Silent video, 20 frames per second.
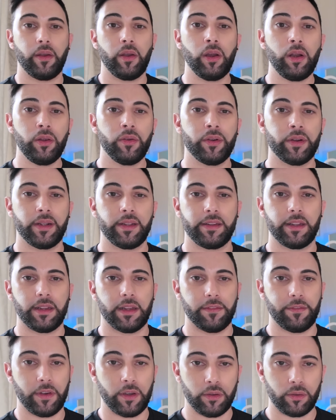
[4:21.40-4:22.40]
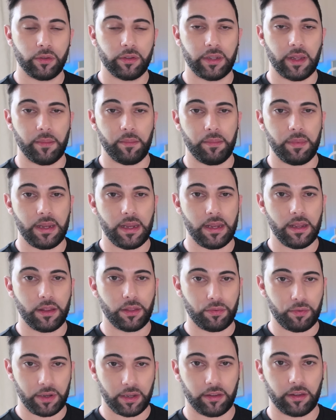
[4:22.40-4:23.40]
earlier on I said that Vernal sent me
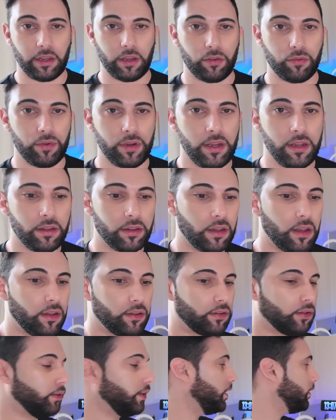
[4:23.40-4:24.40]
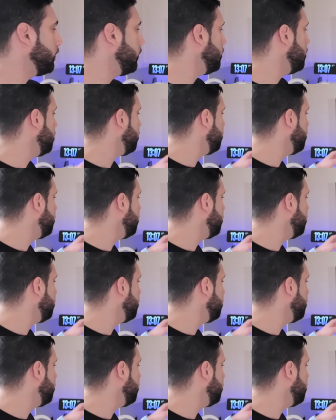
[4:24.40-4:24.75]
3 accessories. So that's the